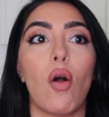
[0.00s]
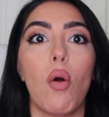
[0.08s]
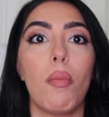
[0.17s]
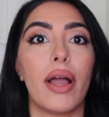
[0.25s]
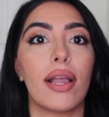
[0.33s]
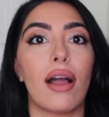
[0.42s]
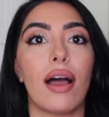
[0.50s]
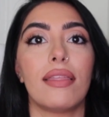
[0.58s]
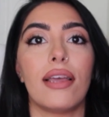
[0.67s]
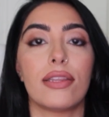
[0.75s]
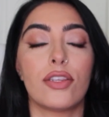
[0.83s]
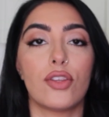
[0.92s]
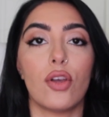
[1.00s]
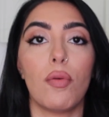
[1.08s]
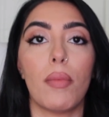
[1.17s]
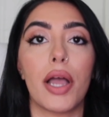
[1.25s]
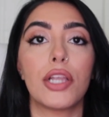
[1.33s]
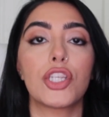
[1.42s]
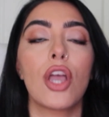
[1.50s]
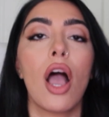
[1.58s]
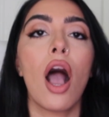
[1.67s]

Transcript: oh my God, that's so much.